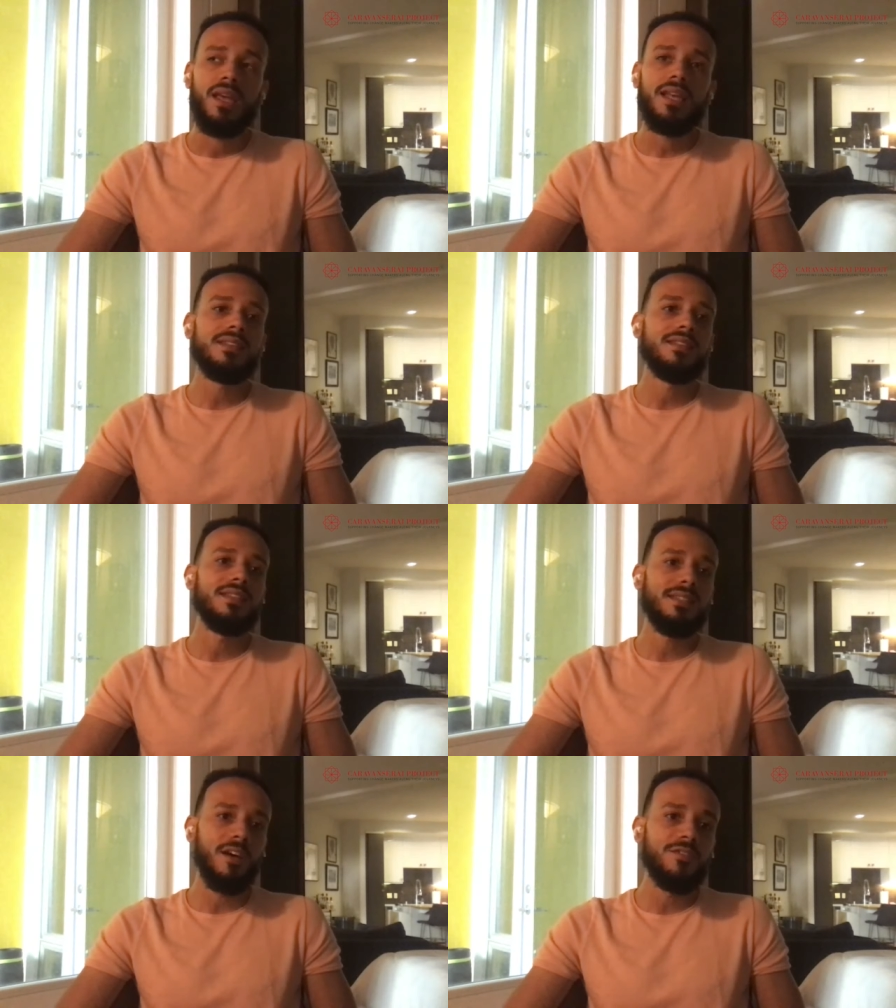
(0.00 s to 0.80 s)
is the
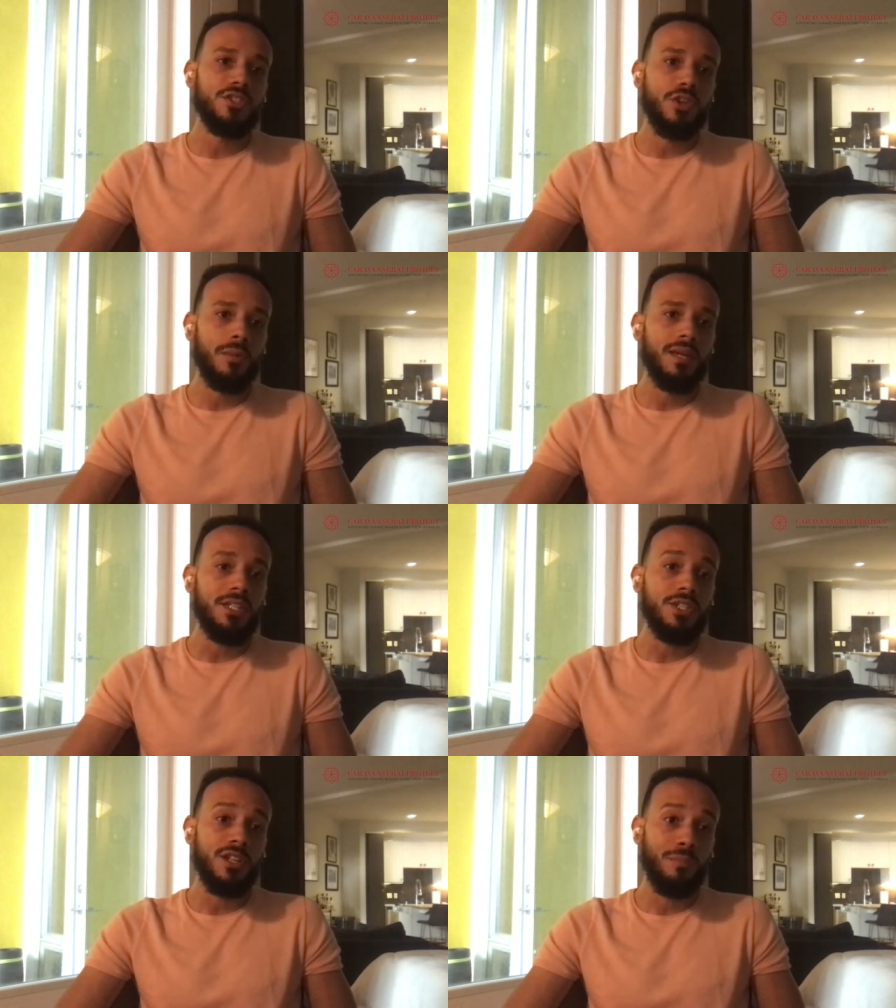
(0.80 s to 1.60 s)

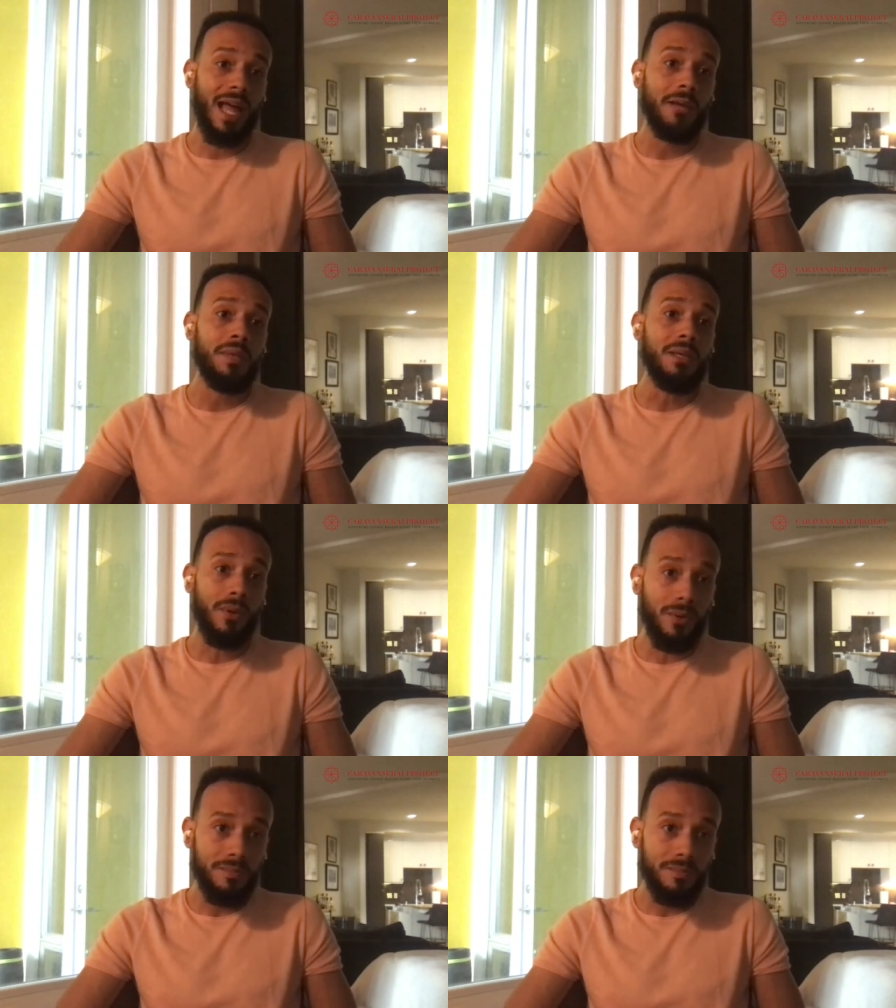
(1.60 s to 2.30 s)
self-determination of Black people.